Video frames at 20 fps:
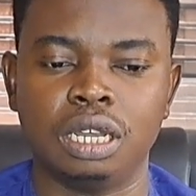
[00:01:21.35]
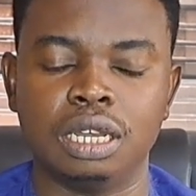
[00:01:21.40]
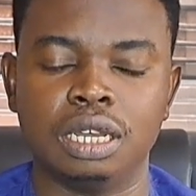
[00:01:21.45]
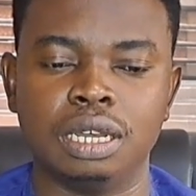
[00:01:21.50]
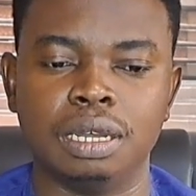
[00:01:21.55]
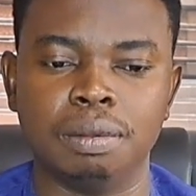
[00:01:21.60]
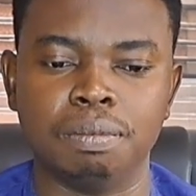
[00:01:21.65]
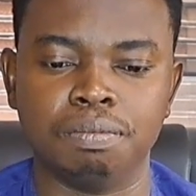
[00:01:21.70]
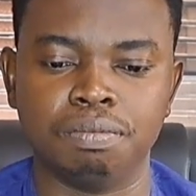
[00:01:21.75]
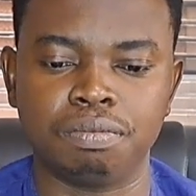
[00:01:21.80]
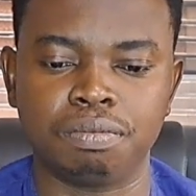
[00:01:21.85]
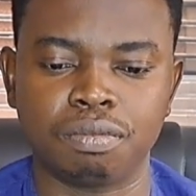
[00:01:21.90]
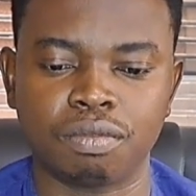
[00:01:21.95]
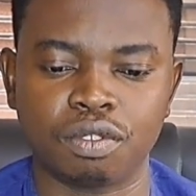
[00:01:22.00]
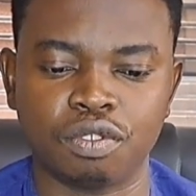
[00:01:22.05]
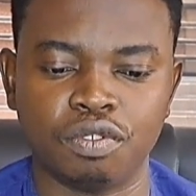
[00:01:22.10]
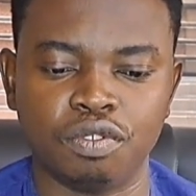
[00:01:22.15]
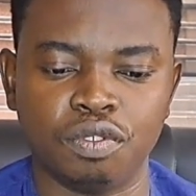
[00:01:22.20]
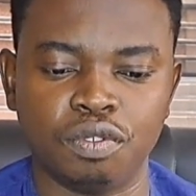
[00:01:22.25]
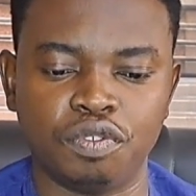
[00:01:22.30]

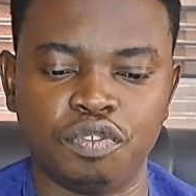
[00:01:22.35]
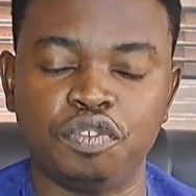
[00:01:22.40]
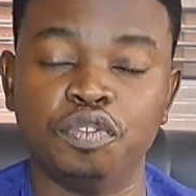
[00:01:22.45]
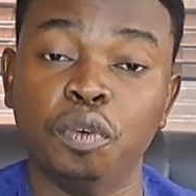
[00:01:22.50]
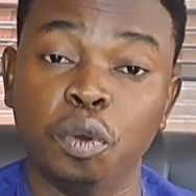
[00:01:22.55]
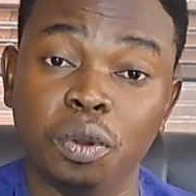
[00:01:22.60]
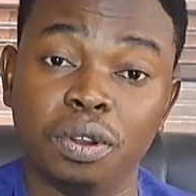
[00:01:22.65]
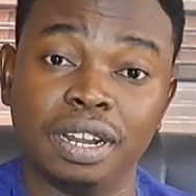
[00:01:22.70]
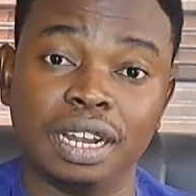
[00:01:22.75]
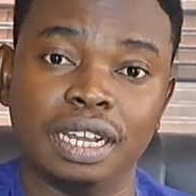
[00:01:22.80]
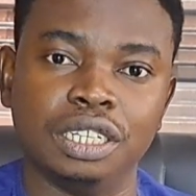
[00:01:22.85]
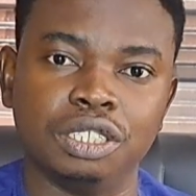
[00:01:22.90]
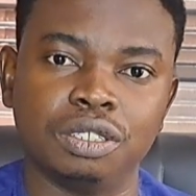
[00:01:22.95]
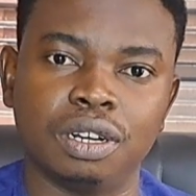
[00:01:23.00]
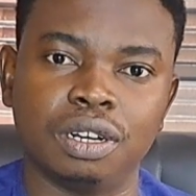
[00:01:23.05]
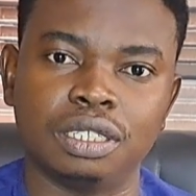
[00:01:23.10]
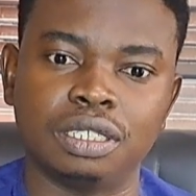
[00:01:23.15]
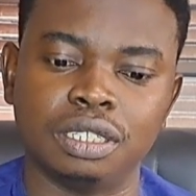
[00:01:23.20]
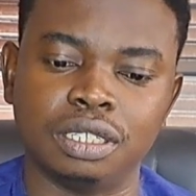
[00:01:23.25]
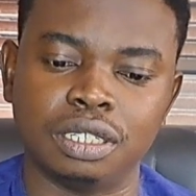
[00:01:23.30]
for
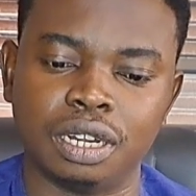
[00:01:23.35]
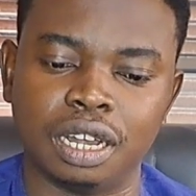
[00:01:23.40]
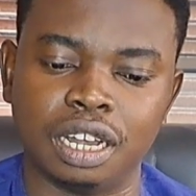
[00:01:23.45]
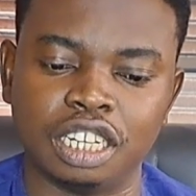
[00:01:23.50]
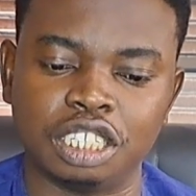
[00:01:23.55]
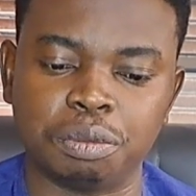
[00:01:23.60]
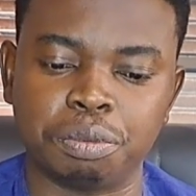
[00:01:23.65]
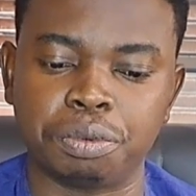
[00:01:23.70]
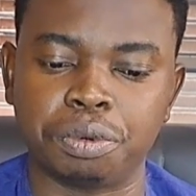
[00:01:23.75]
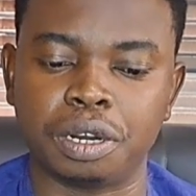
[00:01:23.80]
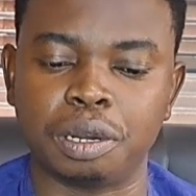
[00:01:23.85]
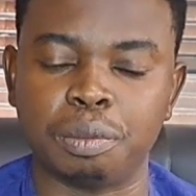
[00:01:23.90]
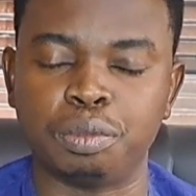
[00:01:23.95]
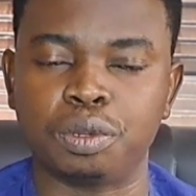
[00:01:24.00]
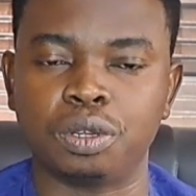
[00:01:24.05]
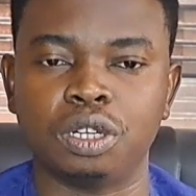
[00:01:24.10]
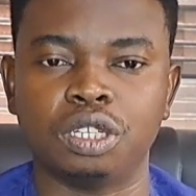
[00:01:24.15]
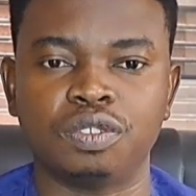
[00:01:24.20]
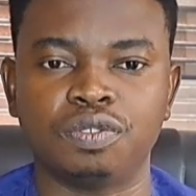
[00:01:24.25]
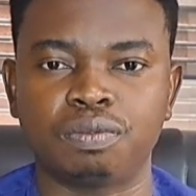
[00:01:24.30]
Nigerians in diaspora,
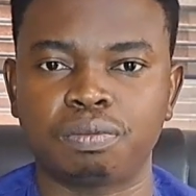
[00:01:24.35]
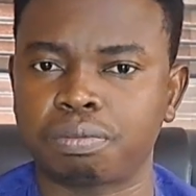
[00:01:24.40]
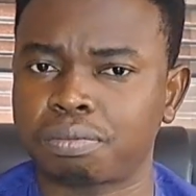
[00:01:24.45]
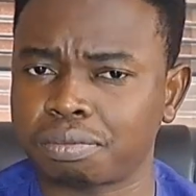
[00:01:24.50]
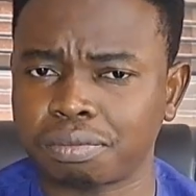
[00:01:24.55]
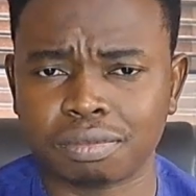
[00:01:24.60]
because